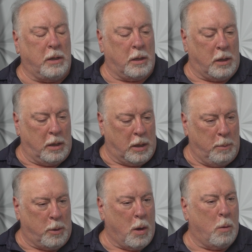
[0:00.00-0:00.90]
you
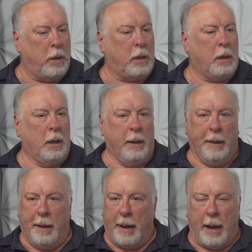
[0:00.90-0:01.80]
keep going.
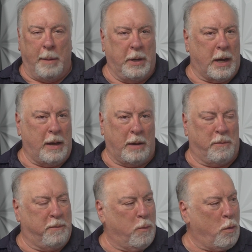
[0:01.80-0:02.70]
I mean, I had
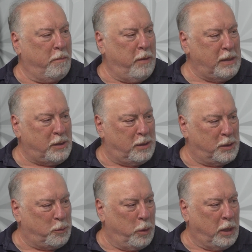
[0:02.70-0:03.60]
4 events
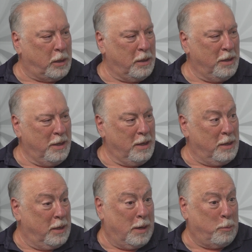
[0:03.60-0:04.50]
this week.
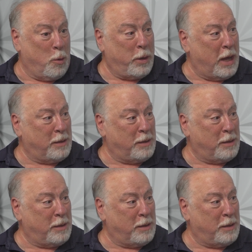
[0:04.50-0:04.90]
And I'm going